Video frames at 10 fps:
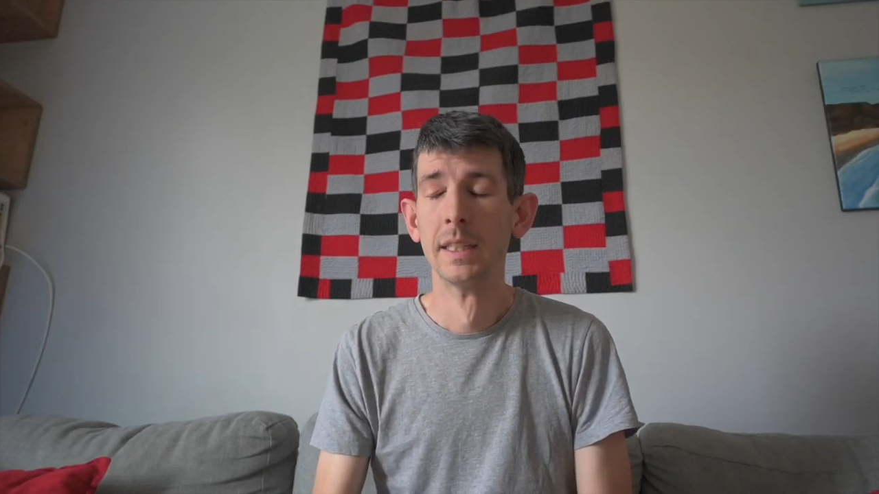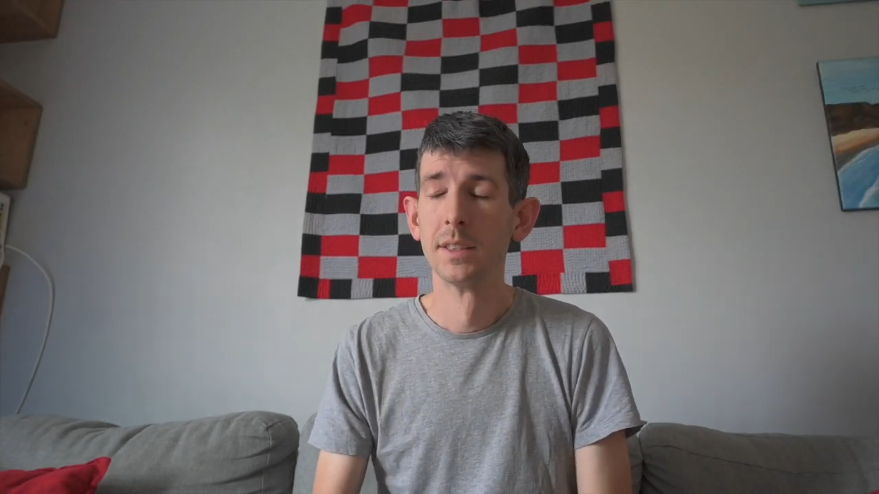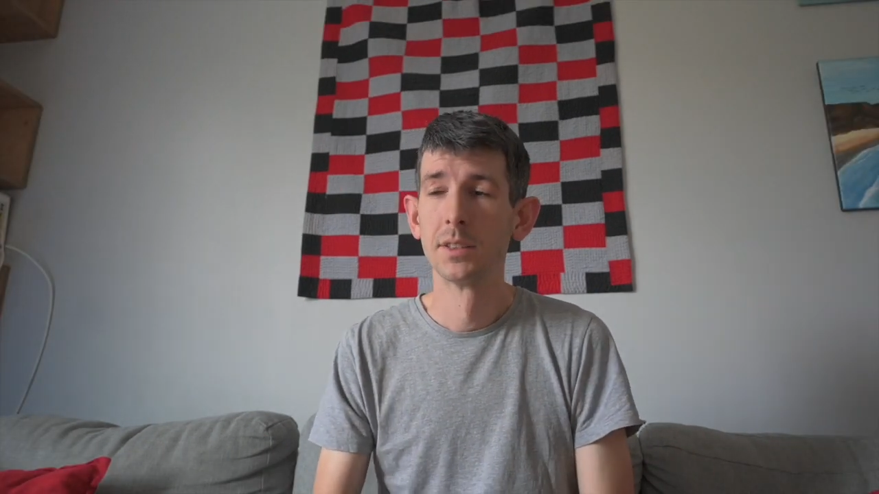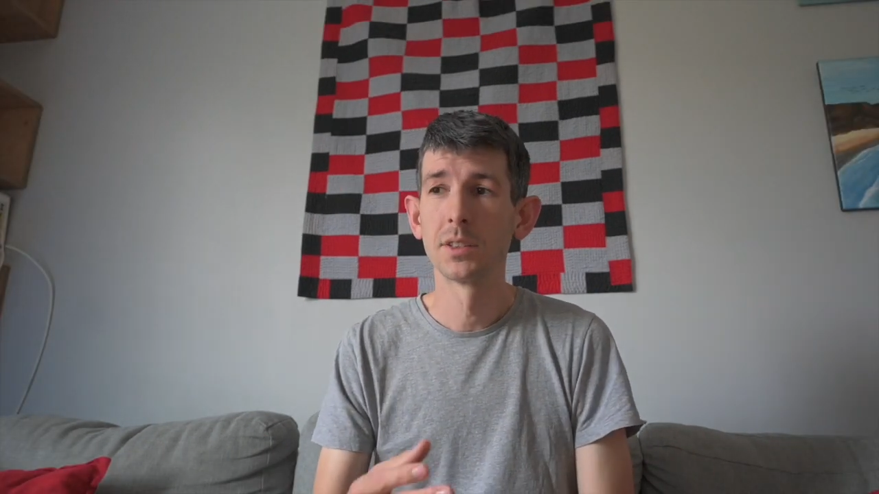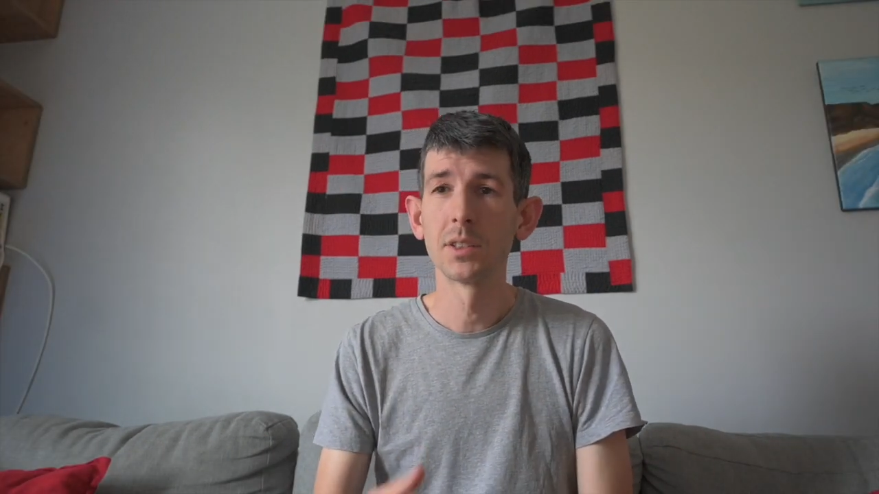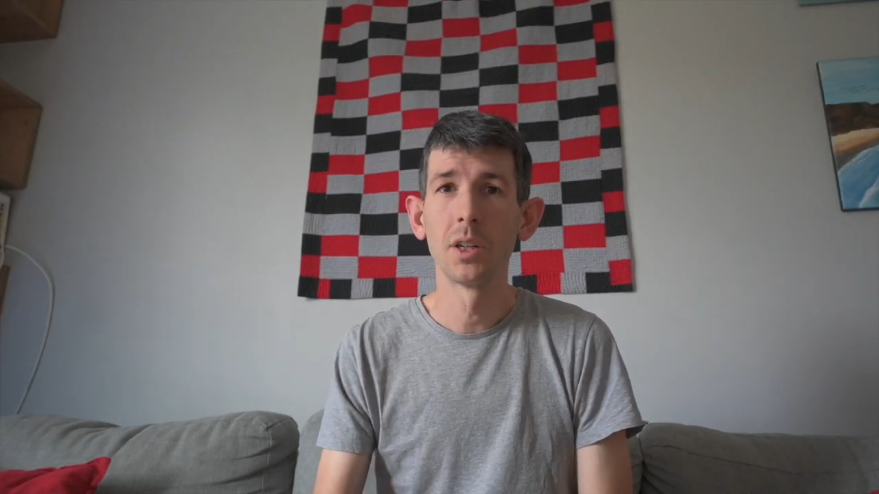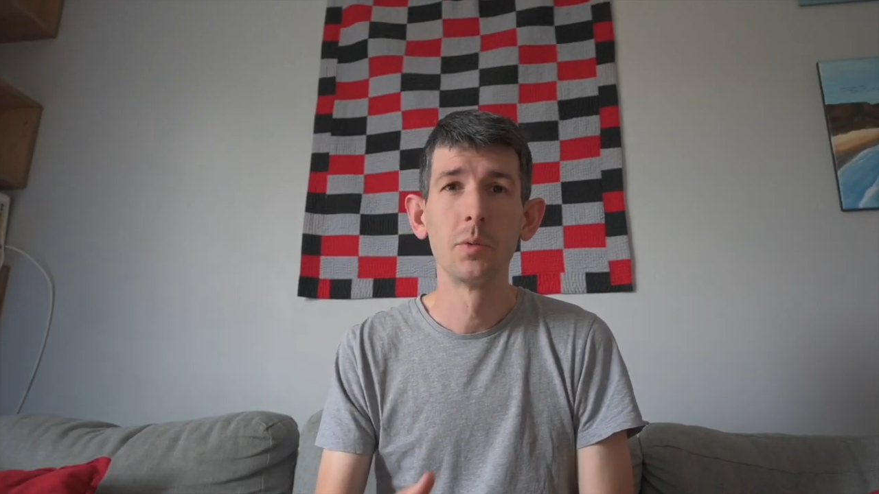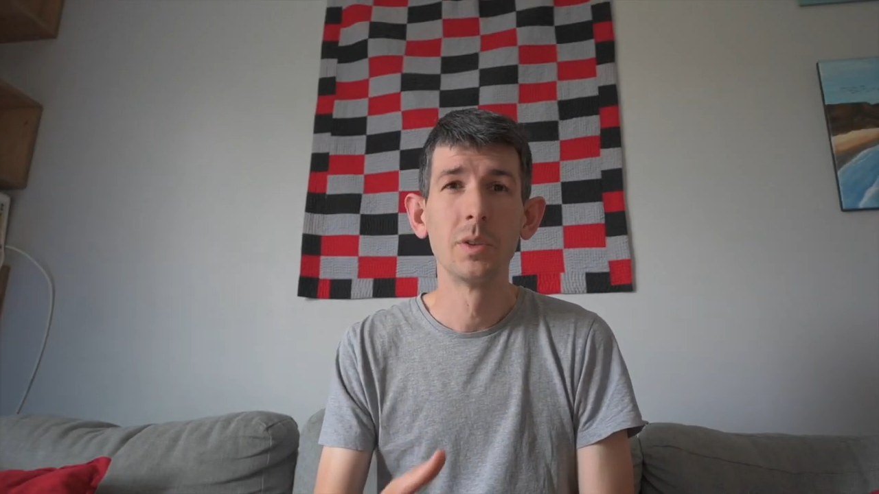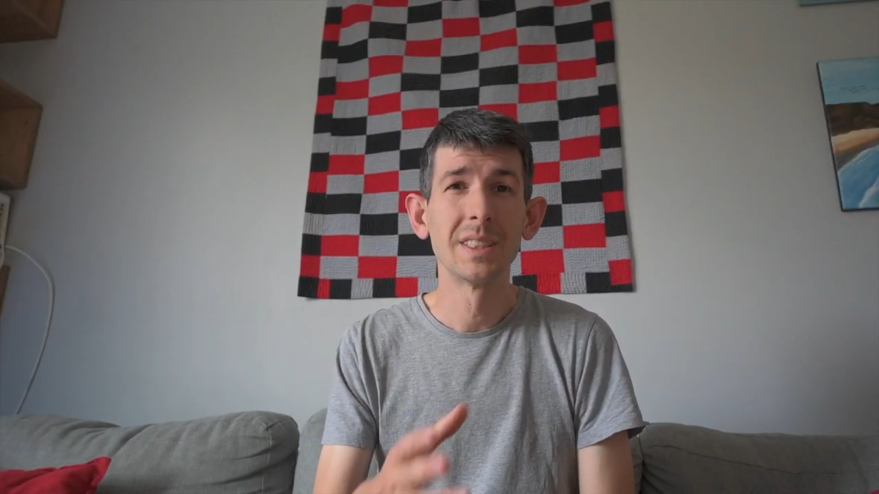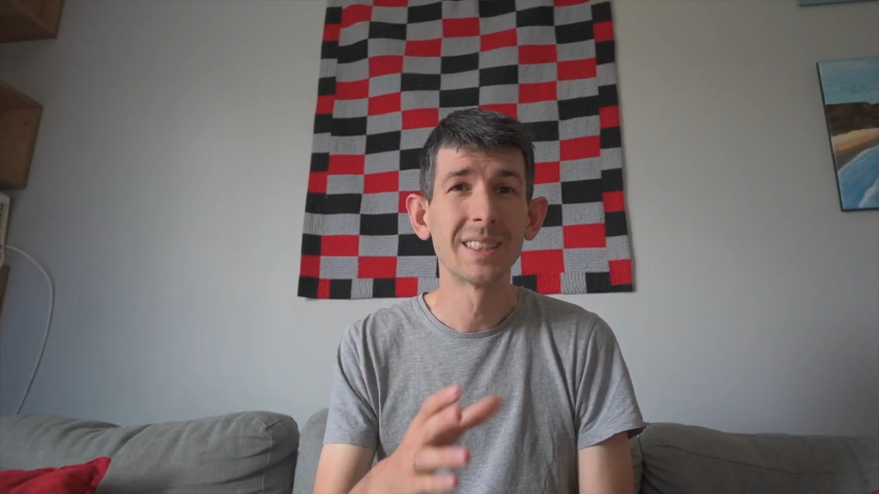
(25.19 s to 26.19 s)

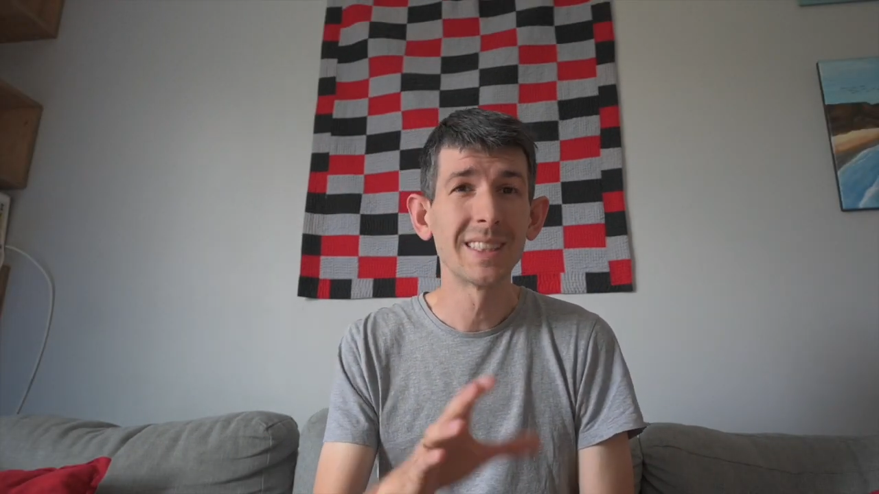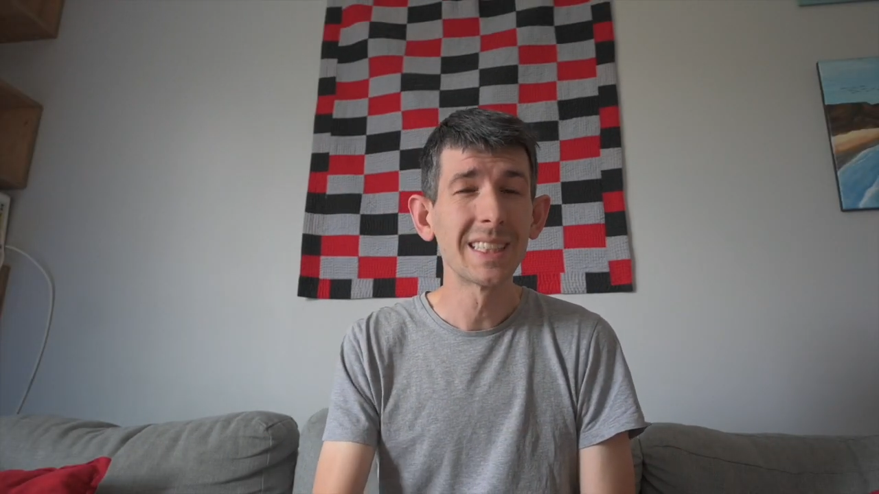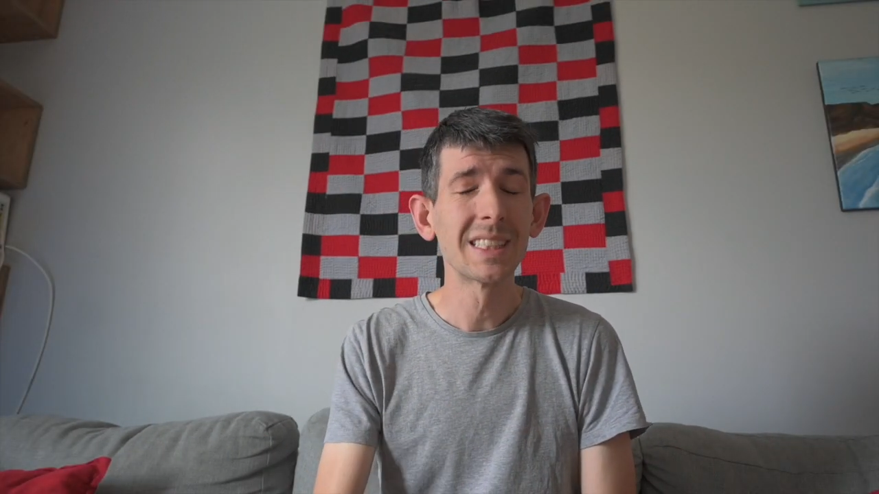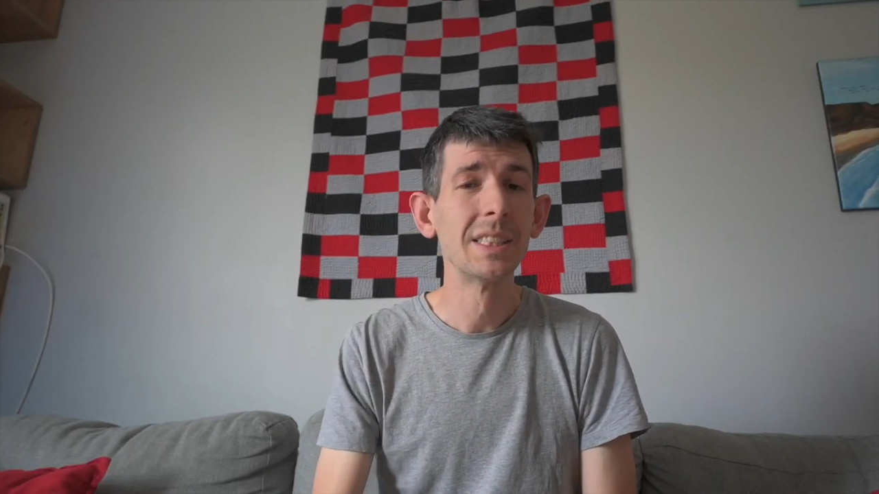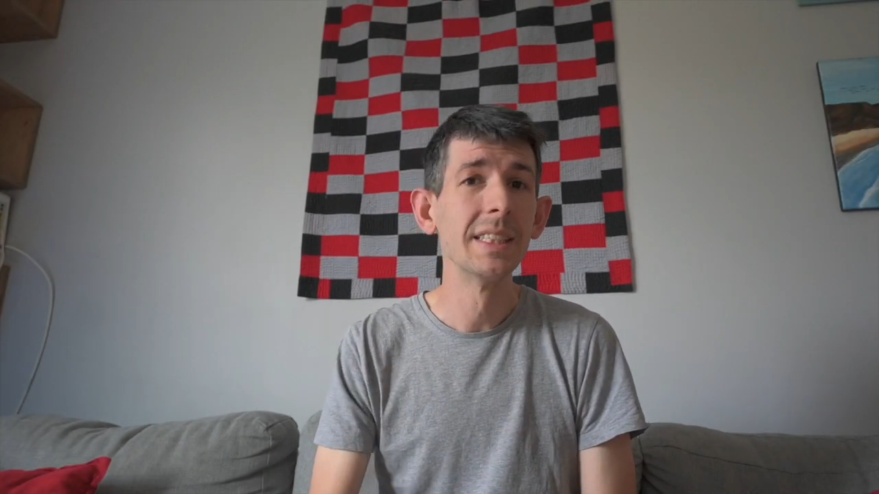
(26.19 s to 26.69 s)
So 6